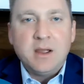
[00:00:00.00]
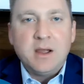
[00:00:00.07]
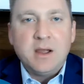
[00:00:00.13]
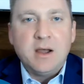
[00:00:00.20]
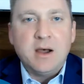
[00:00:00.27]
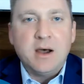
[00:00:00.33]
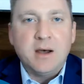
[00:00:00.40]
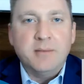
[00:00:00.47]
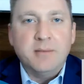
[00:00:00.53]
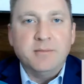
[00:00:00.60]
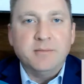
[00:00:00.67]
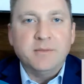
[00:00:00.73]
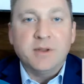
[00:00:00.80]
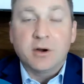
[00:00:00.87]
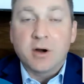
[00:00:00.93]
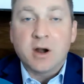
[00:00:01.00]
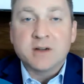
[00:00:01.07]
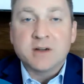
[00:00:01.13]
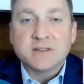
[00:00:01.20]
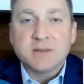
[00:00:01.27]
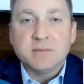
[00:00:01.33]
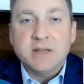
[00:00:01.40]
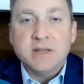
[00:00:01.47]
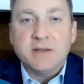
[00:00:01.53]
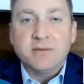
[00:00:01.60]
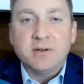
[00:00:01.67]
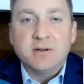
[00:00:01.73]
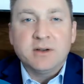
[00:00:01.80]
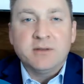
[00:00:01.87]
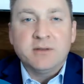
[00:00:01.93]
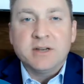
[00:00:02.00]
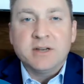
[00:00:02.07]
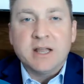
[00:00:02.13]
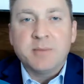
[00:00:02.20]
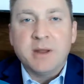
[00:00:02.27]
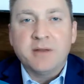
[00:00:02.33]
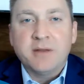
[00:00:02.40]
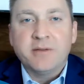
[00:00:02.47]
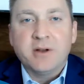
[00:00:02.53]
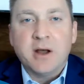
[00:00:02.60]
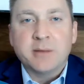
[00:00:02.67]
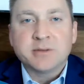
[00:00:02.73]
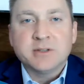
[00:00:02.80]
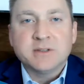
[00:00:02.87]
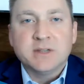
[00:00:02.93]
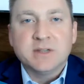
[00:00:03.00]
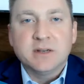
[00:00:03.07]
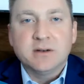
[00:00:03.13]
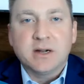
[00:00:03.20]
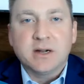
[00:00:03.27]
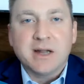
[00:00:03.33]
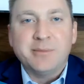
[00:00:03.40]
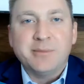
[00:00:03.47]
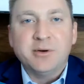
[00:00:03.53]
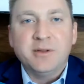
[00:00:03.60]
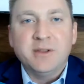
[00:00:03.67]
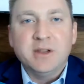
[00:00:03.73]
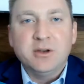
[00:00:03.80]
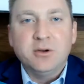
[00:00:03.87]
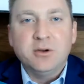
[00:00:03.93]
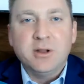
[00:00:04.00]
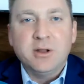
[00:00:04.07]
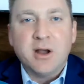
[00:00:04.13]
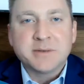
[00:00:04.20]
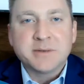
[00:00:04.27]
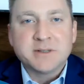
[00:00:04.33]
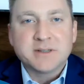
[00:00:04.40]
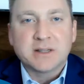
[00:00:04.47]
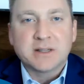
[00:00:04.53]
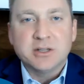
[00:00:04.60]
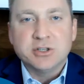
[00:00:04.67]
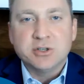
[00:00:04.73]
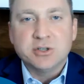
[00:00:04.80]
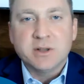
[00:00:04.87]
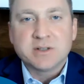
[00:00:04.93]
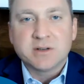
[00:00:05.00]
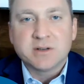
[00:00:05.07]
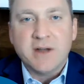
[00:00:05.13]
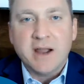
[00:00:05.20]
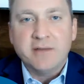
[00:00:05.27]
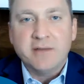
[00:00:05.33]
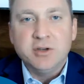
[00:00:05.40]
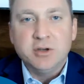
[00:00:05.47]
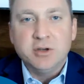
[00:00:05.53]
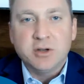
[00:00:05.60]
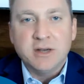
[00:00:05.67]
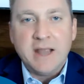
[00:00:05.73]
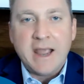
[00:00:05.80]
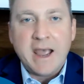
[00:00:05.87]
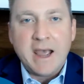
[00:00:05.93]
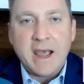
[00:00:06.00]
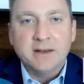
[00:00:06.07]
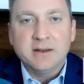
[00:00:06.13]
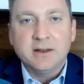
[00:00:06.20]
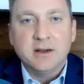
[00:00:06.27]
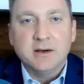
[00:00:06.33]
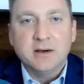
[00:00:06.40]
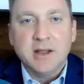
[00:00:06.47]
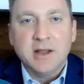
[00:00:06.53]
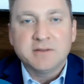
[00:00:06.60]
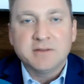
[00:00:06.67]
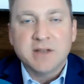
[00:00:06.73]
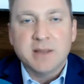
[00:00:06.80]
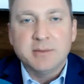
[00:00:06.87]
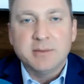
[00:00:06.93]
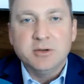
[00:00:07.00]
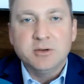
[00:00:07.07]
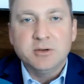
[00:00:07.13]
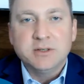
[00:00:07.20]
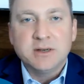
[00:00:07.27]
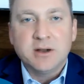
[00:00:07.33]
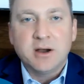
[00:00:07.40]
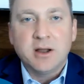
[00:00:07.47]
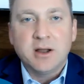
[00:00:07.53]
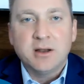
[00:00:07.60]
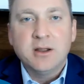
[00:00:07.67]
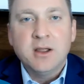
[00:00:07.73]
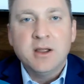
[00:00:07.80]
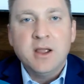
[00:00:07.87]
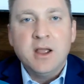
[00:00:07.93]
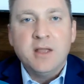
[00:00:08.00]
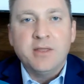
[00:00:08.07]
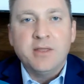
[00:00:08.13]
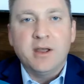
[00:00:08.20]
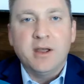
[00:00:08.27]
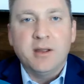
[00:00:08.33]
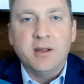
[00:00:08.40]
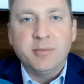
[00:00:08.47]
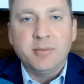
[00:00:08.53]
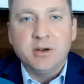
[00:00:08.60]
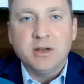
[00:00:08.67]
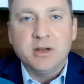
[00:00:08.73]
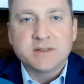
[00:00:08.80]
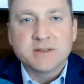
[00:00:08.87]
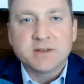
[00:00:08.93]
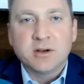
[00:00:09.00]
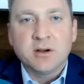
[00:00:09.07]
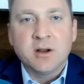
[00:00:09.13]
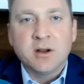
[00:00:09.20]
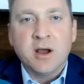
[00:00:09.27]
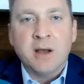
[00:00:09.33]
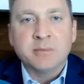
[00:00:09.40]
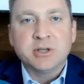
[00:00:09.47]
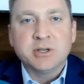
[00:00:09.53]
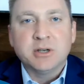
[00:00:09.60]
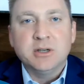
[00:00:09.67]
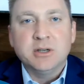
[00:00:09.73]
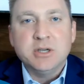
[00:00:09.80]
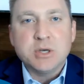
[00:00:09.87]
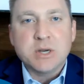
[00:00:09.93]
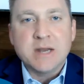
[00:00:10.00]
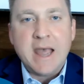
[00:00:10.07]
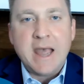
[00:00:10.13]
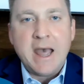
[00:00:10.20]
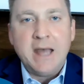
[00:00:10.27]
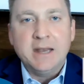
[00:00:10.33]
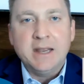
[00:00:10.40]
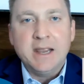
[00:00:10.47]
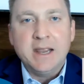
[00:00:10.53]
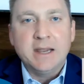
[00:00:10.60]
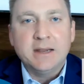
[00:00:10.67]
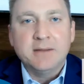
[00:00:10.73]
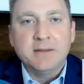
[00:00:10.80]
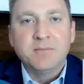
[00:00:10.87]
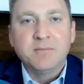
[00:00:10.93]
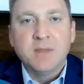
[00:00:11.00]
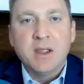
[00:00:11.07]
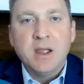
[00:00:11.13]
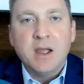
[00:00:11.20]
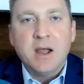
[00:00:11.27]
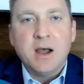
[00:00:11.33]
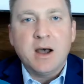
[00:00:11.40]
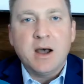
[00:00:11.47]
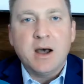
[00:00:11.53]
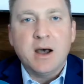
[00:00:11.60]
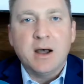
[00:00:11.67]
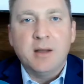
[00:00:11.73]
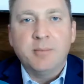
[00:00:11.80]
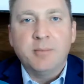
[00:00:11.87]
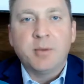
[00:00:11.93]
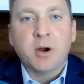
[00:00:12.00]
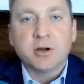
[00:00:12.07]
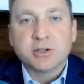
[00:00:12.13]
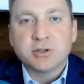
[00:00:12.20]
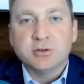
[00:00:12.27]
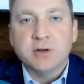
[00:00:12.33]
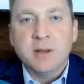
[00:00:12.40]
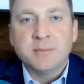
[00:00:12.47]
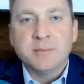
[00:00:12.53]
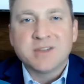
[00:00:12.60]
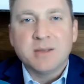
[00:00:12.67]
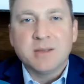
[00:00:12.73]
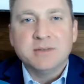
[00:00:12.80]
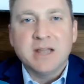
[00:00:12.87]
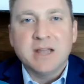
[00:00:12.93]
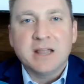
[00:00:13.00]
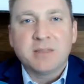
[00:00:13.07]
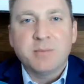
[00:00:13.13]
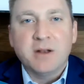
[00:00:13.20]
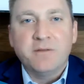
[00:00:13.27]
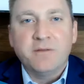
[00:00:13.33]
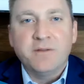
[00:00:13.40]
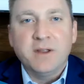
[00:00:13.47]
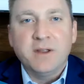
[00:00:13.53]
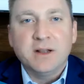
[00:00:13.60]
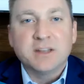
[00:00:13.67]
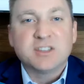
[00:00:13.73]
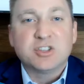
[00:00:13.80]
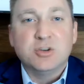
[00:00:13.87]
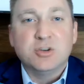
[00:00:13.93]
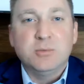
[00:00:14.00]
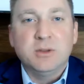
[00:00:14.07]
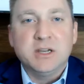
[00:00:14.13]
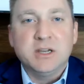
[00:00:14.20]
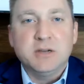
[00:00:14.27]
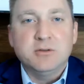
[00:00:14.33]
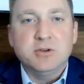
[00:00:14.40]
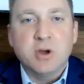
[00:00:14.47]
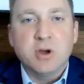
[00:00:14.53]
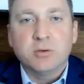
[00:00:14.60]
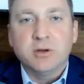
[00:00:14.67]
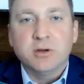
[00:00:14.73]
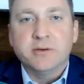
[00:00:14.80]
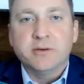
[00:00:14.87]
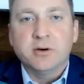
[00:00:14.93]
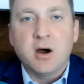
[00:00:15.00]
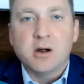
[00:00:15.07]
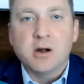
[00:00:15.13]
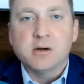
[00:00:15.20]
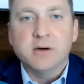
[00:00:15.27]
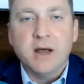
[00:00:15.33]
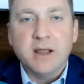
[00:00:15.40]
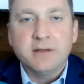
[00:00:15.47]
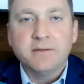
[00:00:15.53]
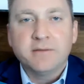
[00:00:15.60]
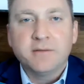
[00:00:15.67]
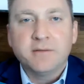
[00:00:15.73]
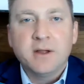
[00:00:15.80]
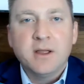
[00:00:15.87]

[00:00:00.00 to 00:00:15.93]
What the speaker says: There are some different death benefit options in a couple of the annuity options, like the joint survivor. You can add a lifetime annuitant on. The period certain option, you can add a partial lump sum death benefit, assuming that you don't live a long life.